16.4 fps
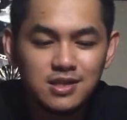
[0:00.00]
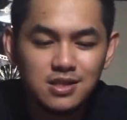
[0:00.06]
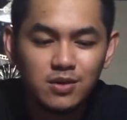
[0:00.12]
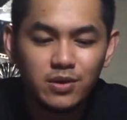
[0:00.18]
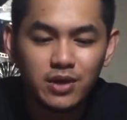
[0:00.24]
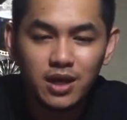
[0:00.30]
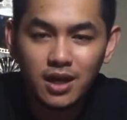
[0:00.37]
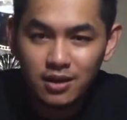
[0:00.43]

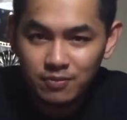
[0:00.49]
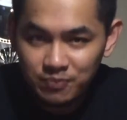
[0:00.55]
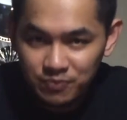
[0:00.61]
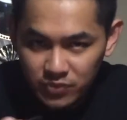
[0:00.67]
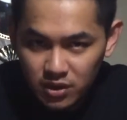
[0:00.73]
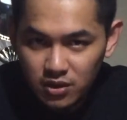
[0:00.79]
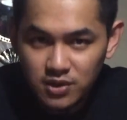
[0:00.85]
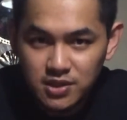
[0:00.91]
So again,
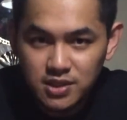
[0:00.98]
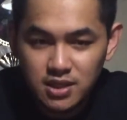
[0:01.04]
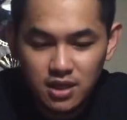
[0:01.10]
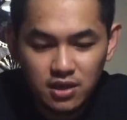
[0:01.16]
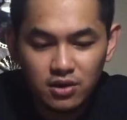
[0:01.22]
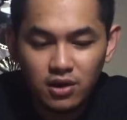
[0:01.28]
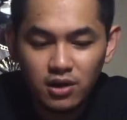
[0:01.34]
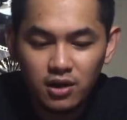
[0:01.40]
good
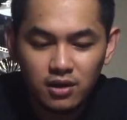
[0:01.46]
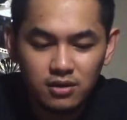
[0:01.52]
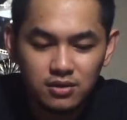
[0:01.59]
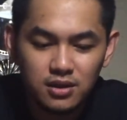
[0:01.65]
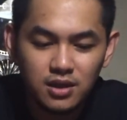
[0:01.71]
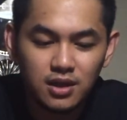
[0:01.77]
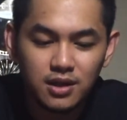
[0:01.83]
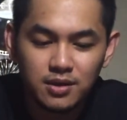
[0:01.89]
seeing
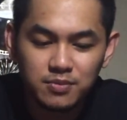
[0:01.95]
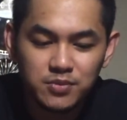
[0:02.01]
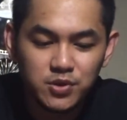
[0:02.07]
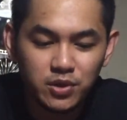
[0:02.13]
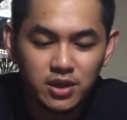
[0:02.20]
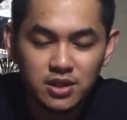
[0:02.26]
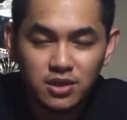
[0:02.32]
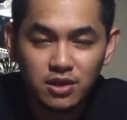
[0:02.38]
y'all.
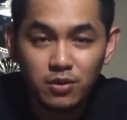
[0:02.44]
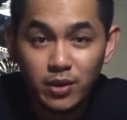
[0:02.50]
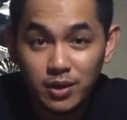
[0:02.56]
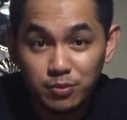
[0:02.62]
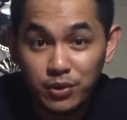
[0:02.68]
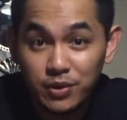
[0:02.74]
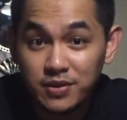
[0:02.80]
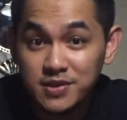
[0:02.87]
Sorry it took a
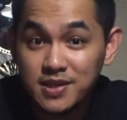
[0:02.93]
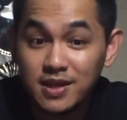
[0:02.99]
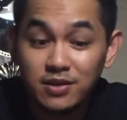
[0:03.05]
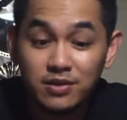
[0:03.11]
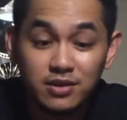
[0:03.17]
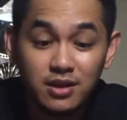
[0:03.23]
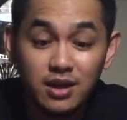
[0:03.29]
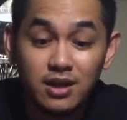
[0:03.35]
while to put this
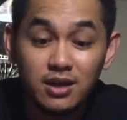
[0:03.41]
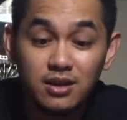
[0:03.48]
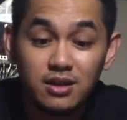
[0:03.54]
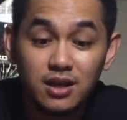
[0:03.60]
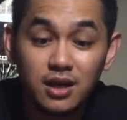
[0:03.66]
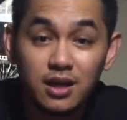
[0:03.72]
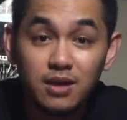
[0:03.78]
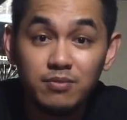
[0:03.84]
out, and
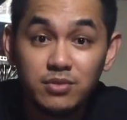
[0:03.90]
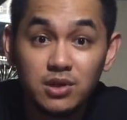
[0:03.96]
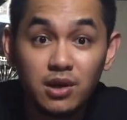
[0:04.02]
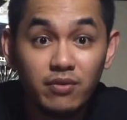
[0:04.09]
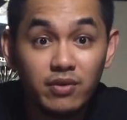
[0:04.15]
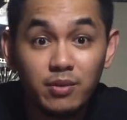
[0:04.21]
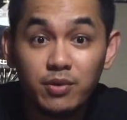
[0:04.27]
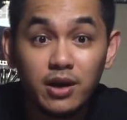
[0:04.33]

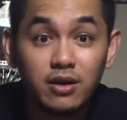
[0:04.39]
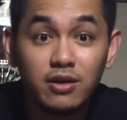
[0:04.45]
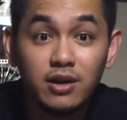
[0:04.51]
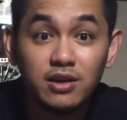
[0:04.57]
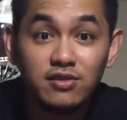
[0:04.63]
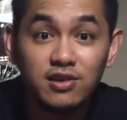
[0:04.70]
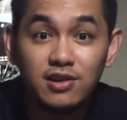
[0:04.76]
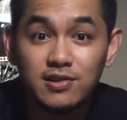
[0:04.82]
y'all be part, all
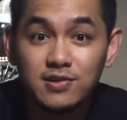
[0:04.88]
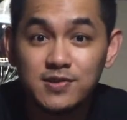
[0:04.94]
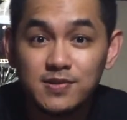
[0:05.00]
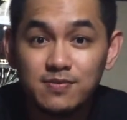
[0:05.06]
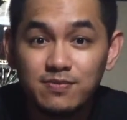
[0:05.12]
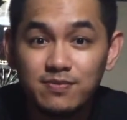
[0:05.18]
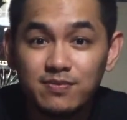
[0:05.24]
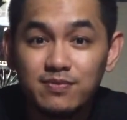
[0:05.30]
right? Cheers.